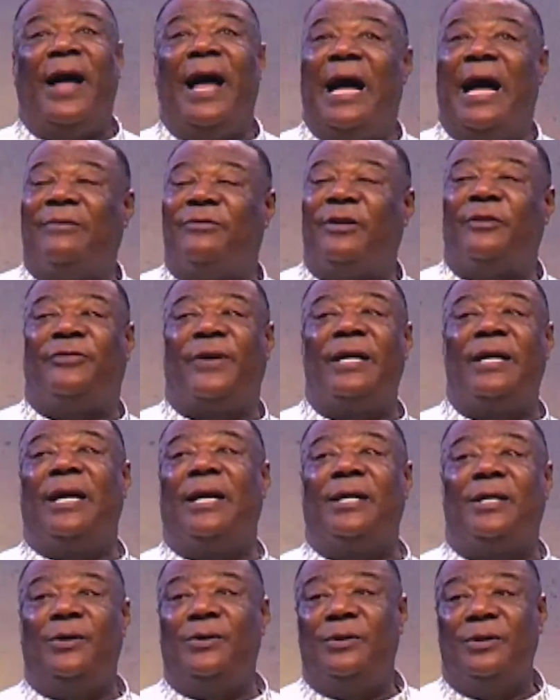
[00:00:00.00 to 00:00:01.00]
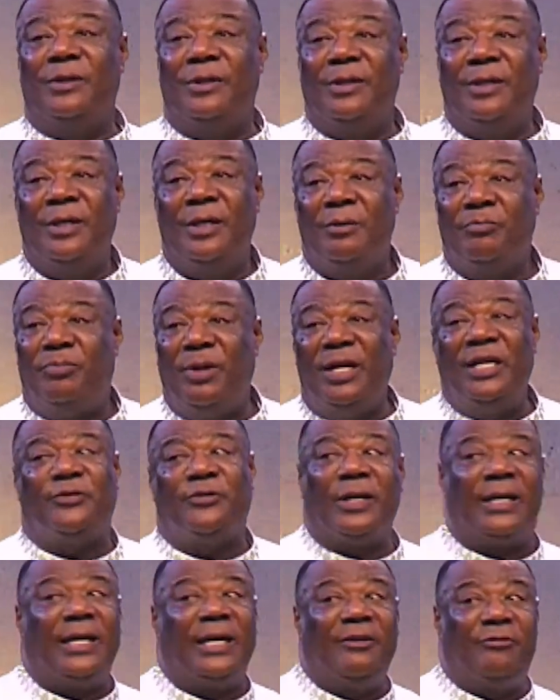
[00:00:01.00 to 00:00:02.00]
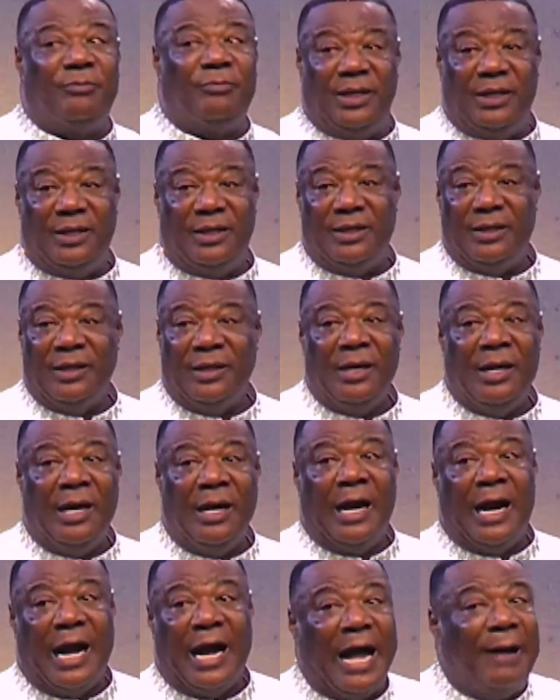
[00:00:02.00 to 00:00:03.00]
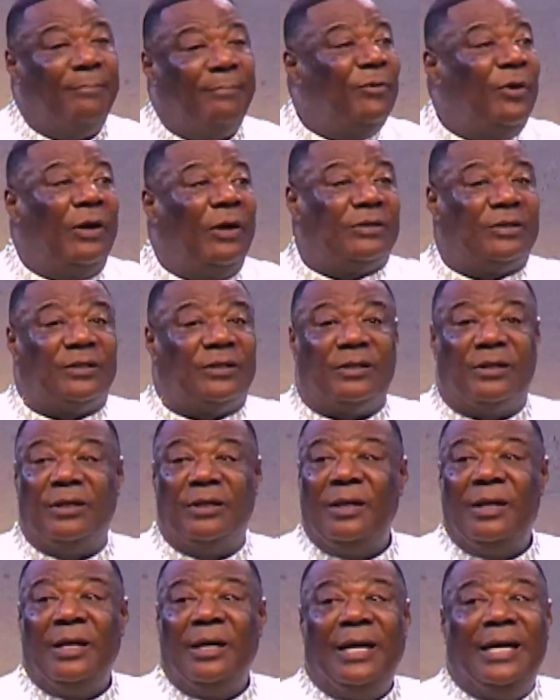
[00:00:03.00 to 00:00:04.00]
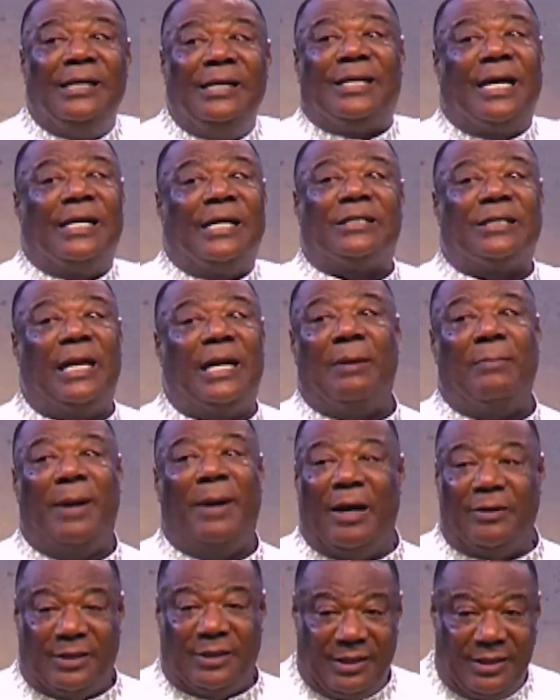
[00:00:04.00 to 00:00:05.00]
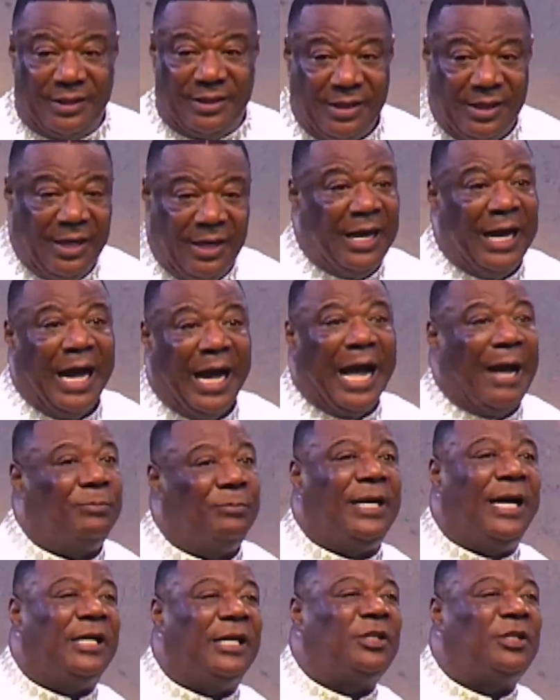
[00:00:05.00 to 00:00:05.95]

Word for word: have offended you, please forgive me. I'm not intentional about it. I'm just